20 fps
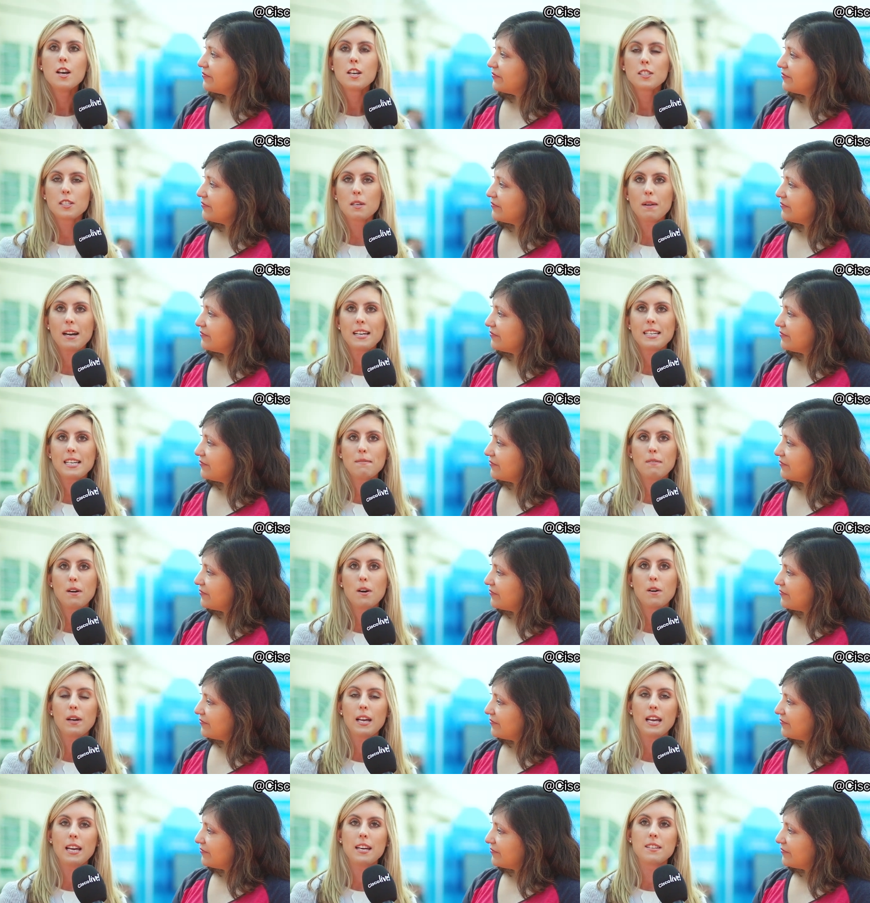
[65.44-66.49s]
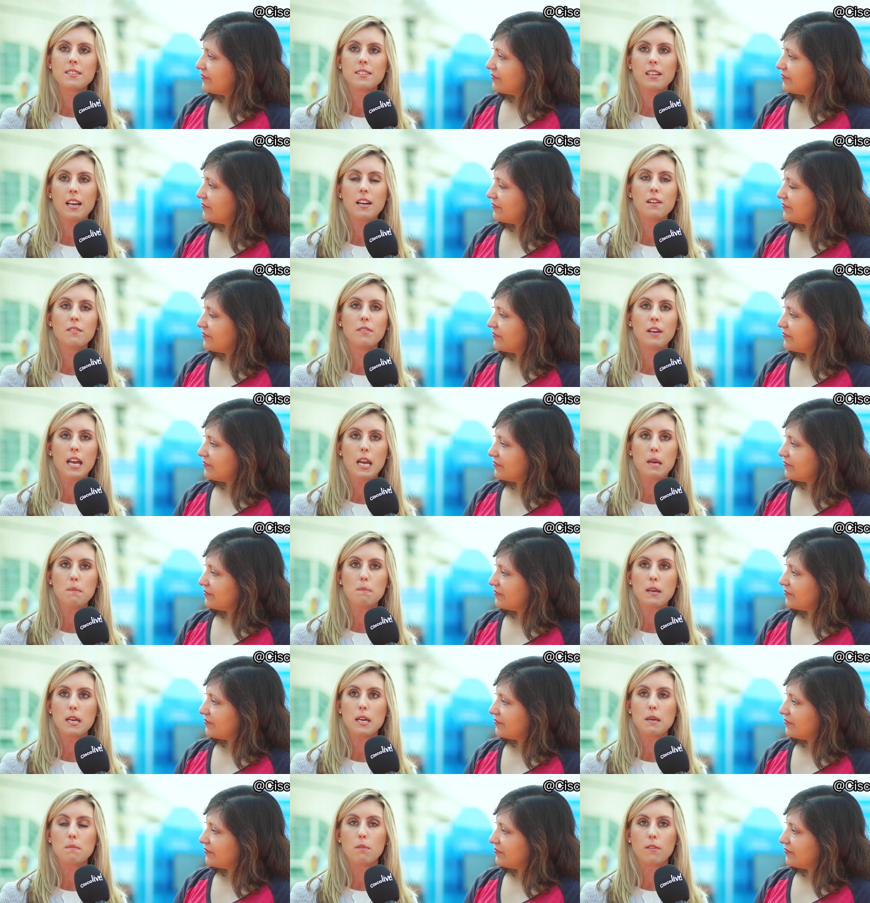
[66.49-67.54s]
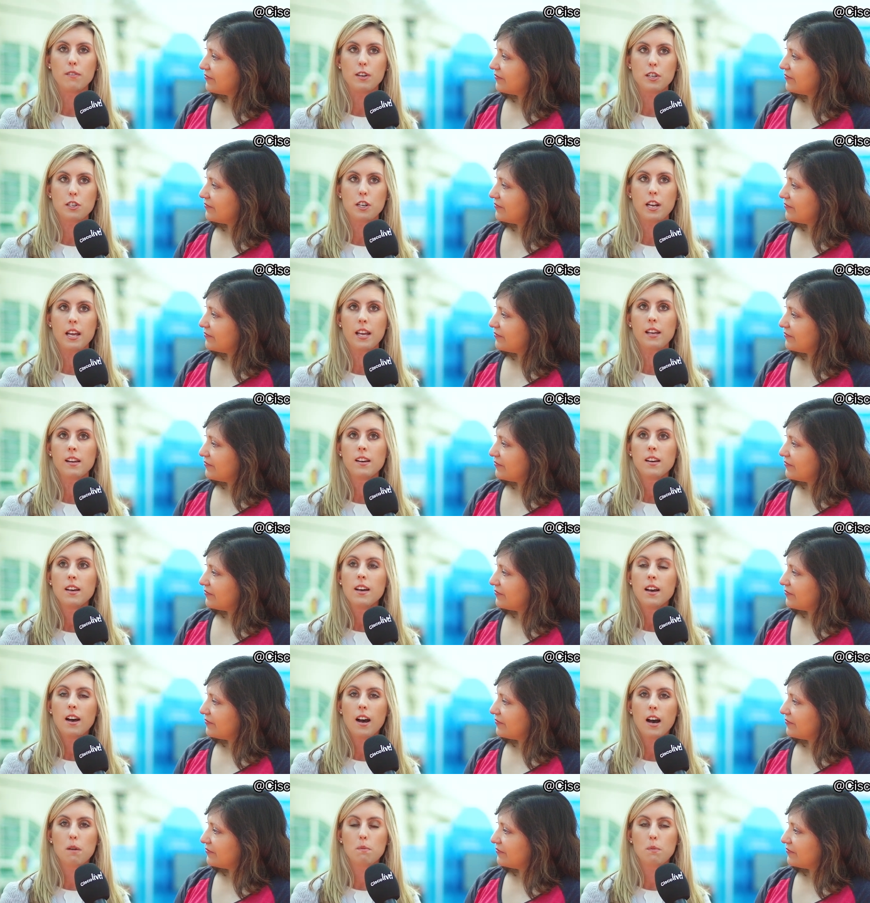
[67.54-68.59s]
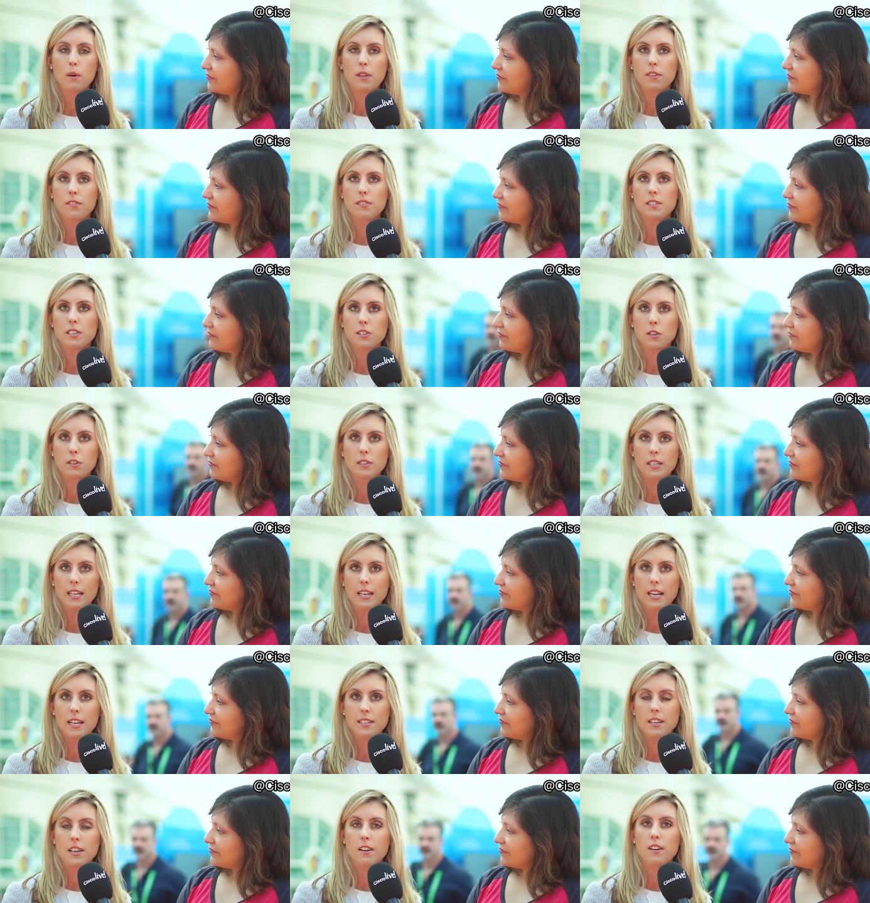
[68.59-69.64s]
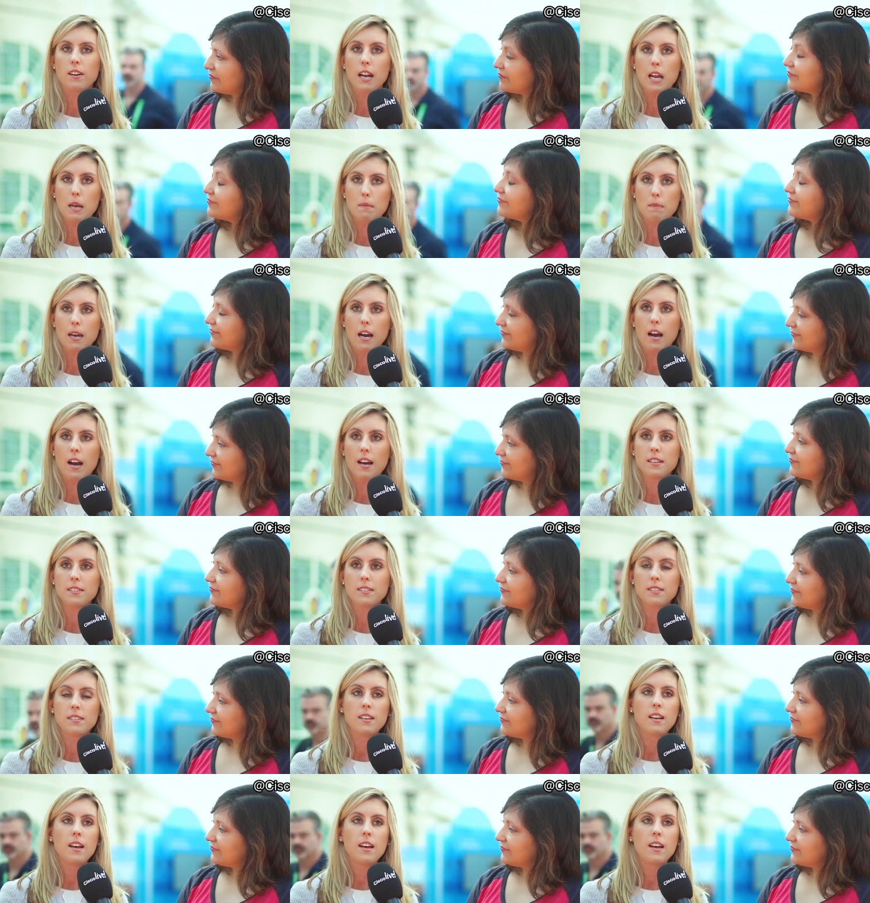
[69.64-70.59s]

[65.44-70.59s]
Speaker 1: So my demo is kind of A P provisioning um, with Cisco D N A Center A P Is.